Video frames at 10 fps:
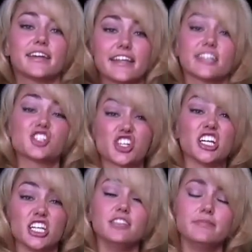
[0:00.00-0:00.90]
Get it
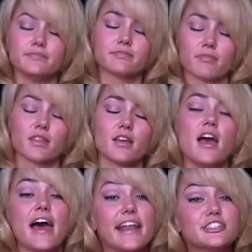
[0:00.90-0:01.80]
chilled.
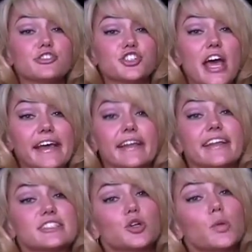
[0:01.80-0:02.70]
And as you shake it, it
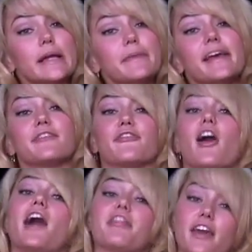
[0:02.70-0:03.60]
gets creamy and
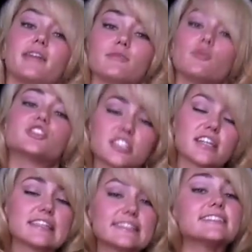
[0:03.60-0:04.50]
frothy, which is the
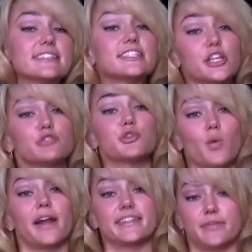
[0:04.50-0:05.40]
consistency you do
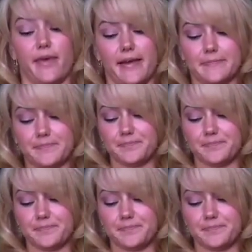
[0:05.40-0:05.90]
want it to be.